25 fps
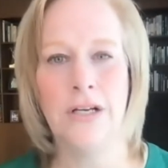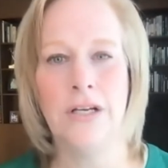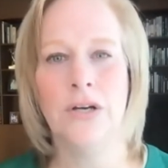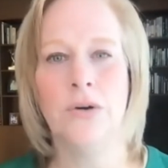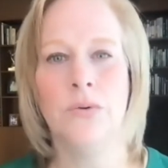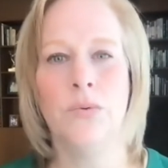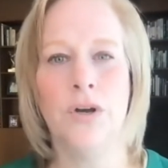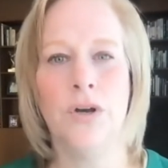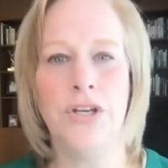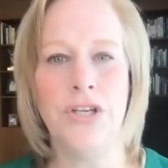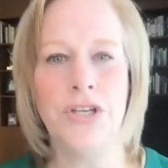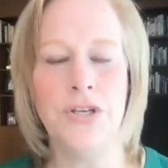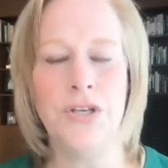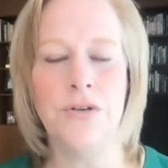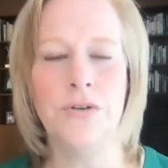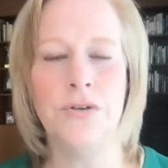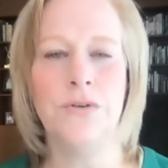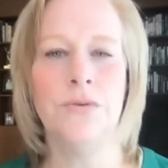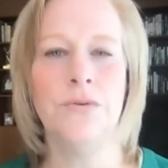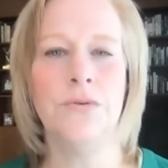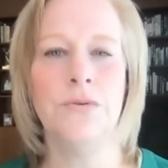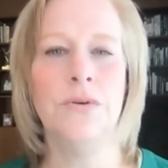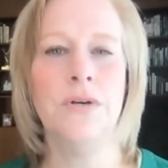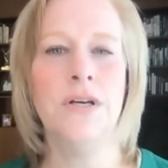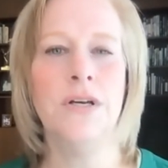When
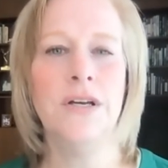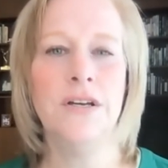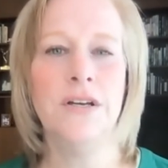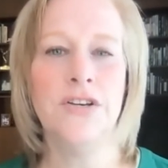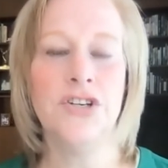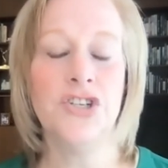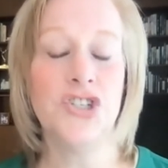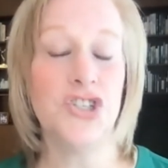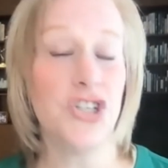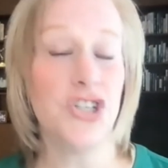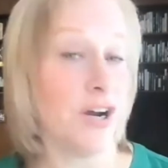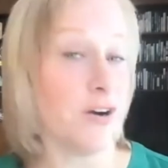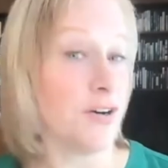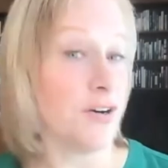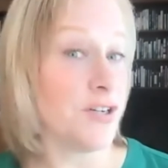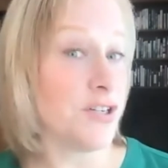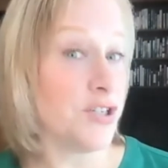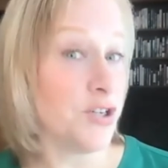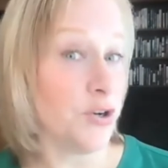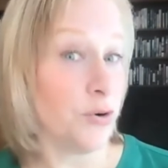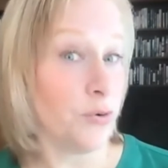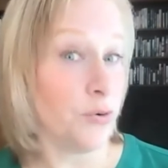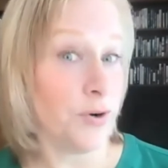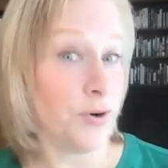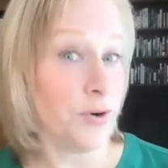you share a
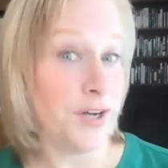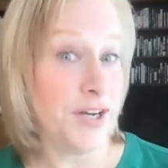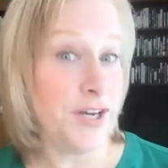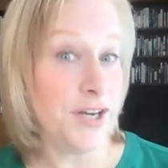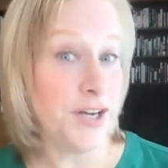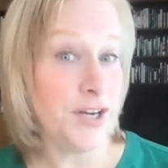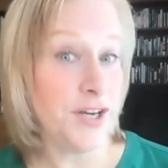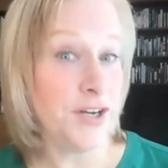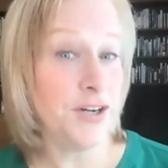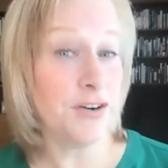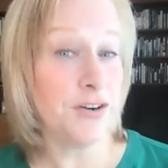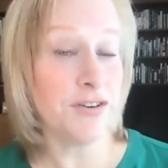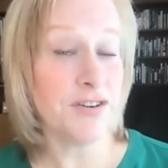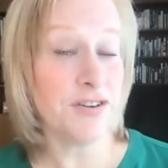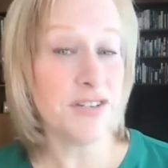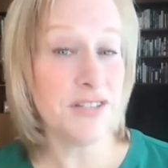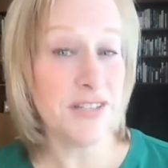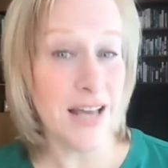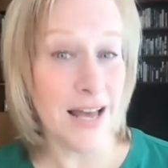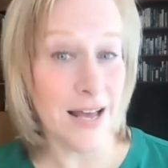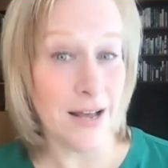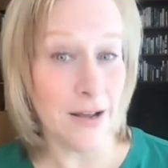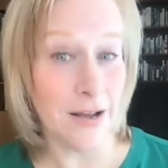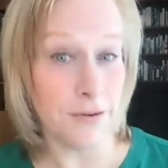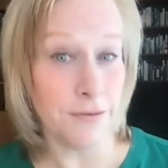story
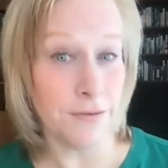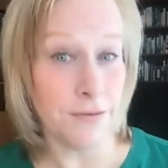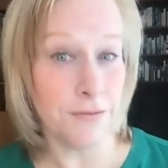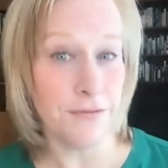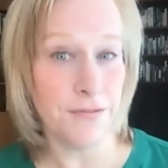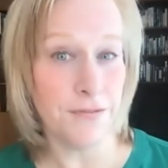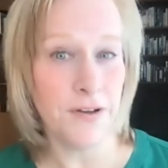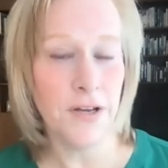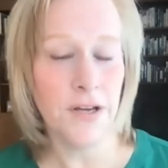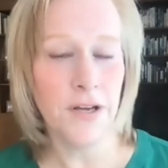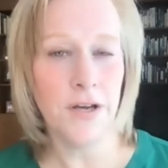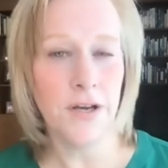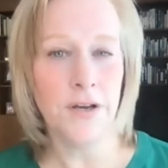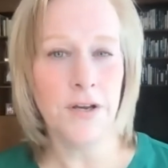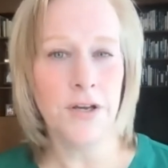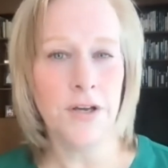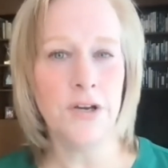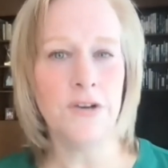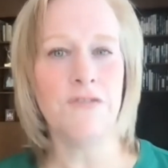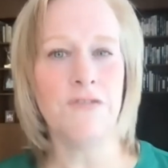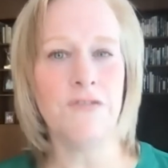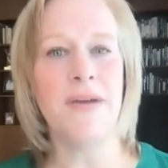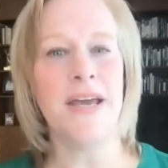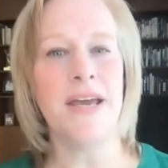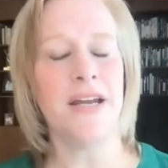yourself,
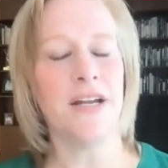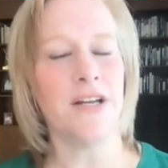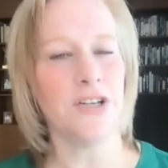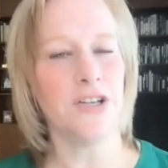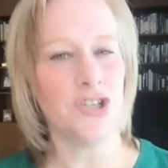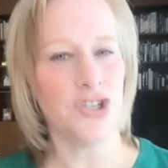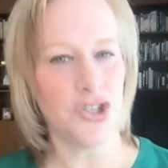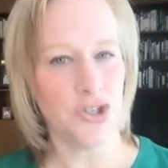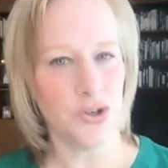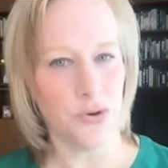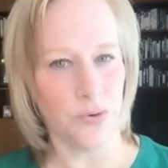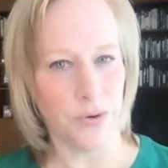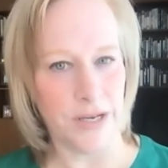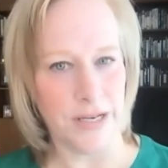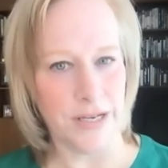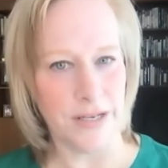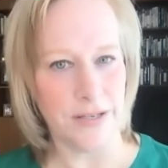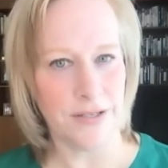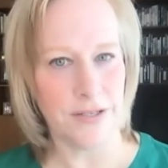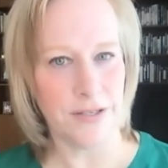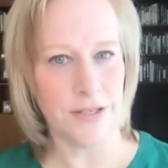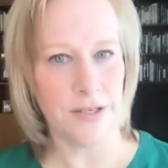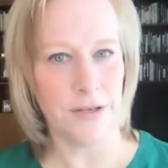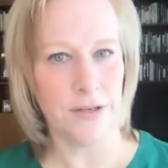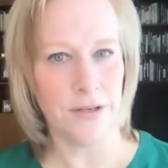you've made a
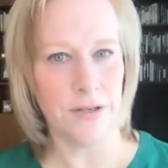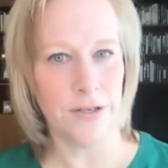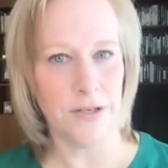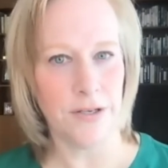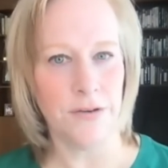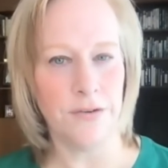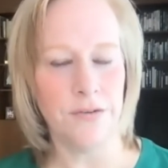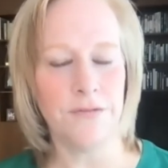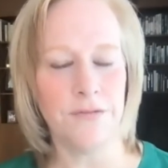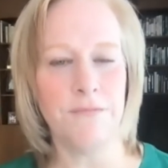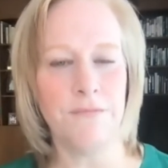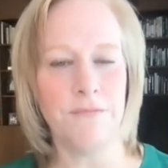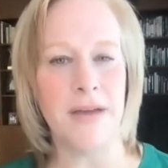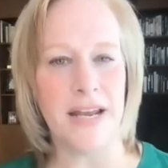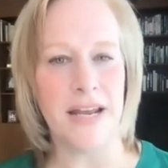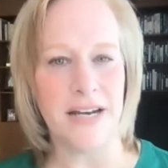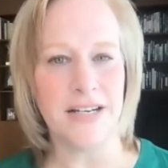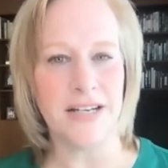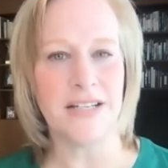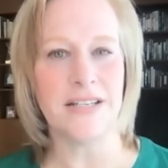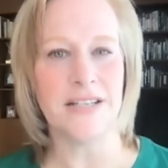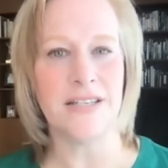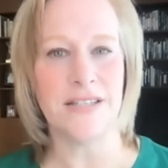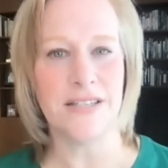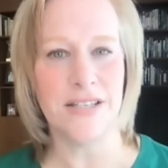choice, you've made a
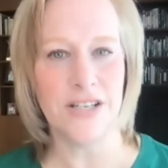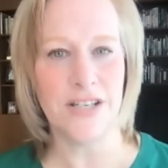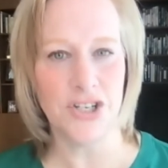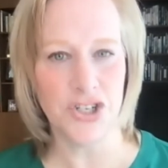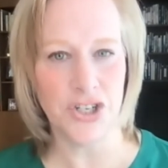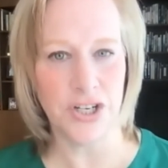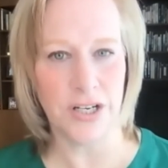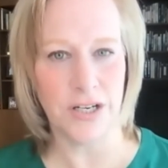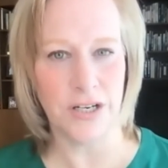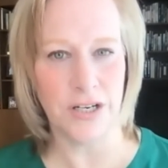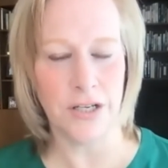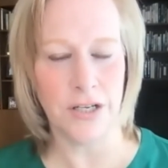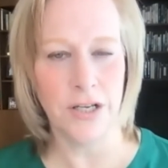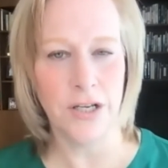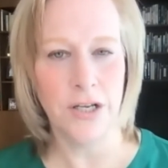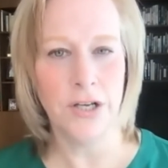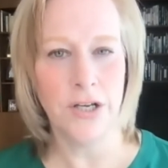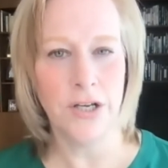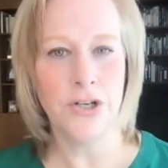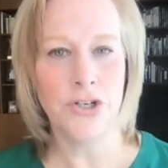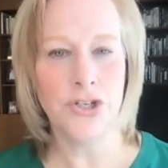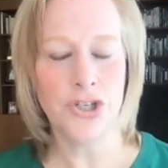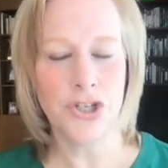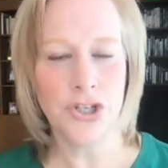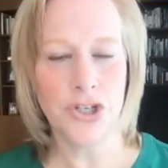decision
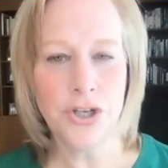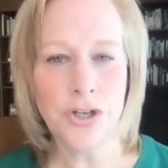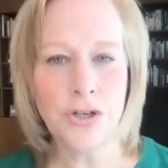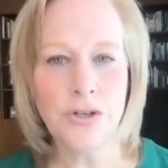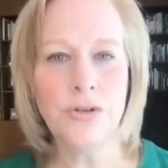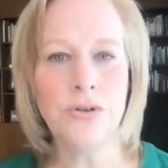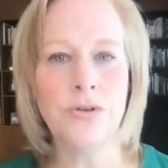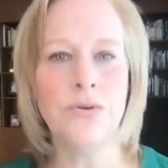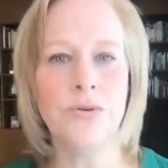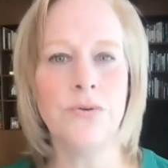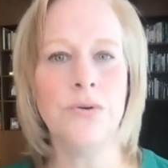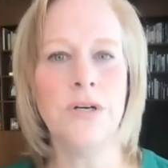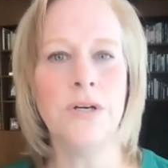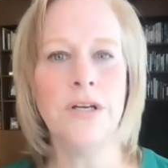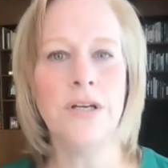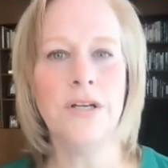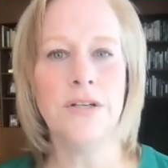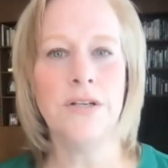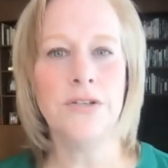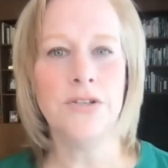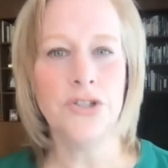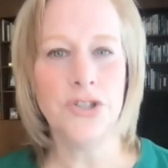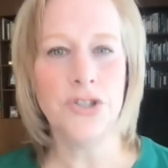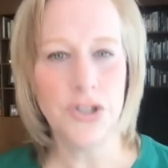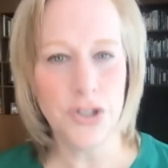to
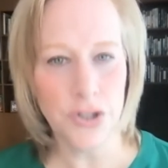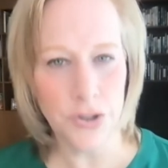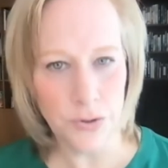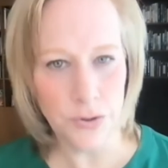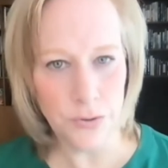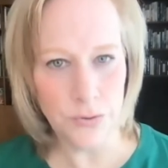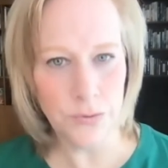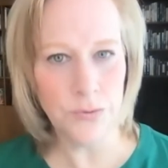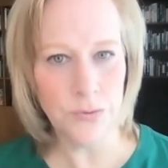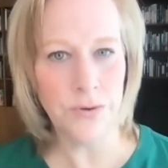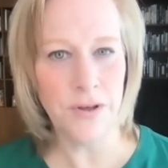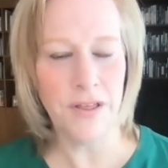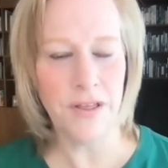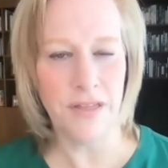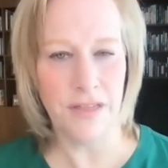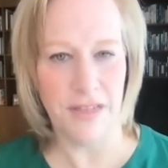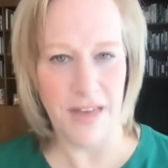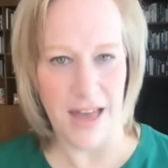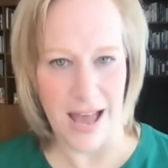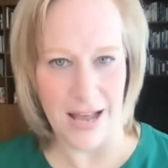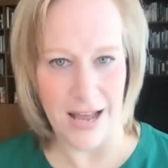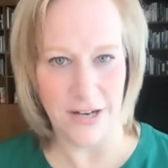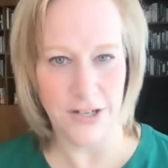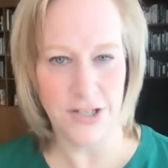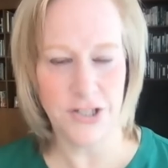do
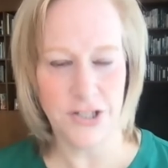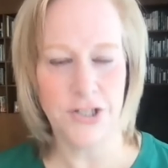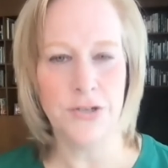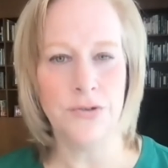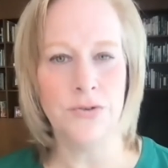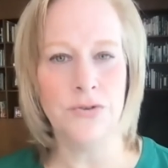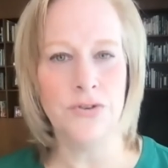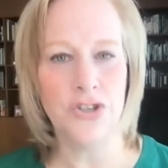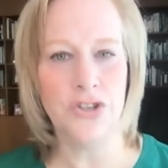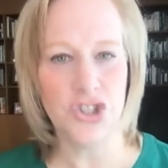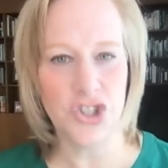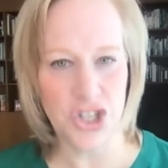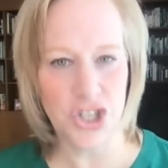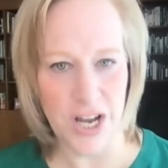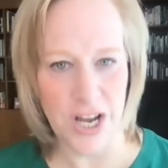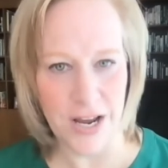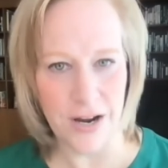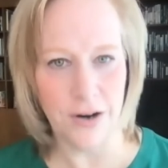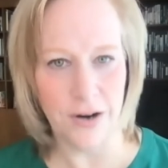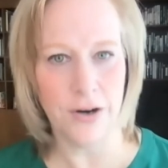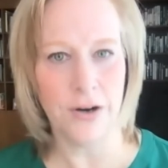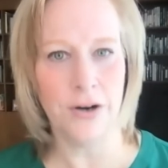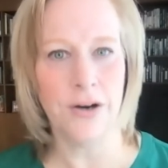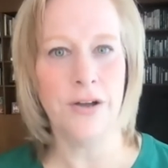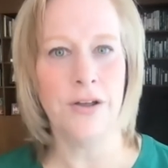that, to
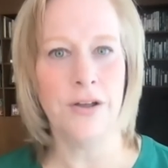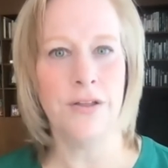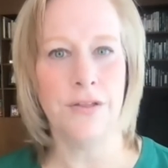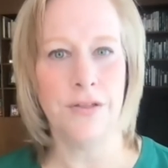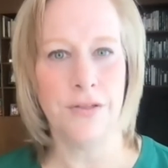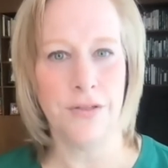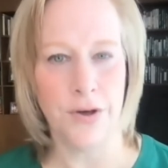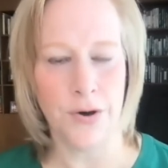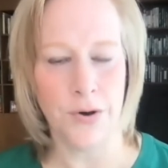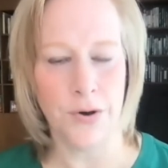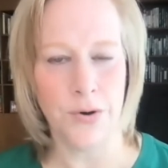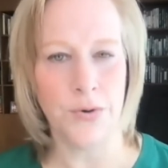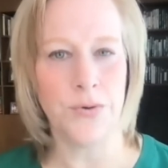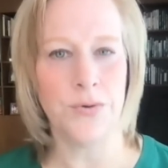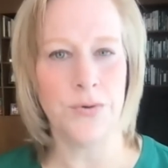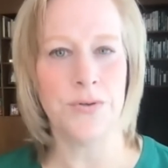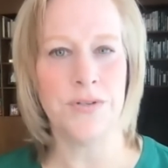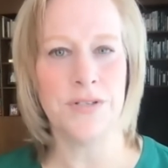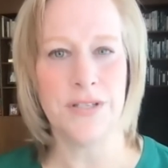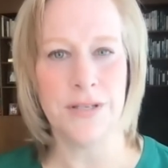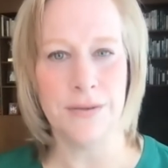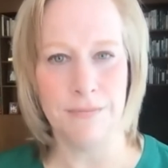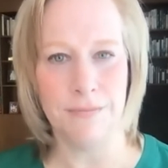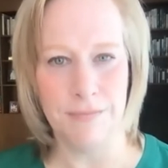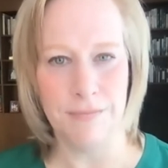share
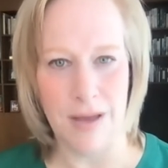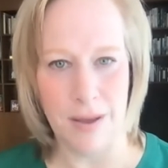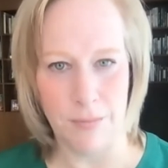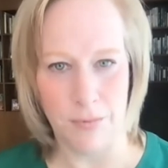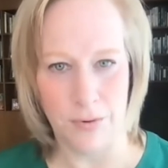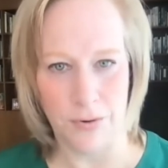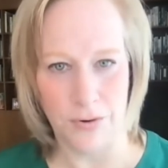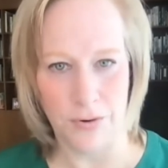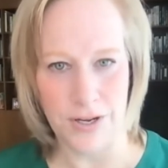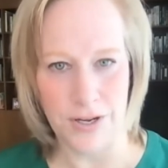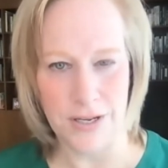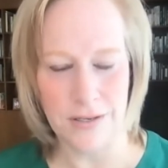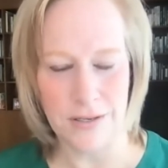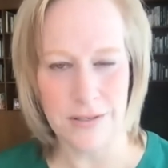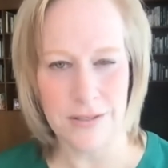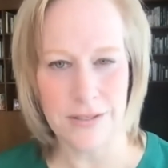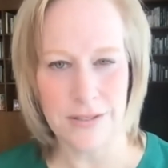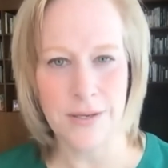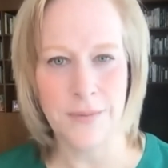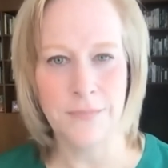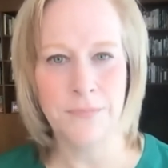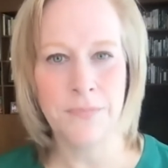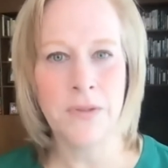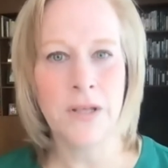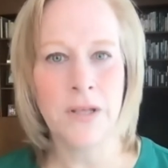those memories.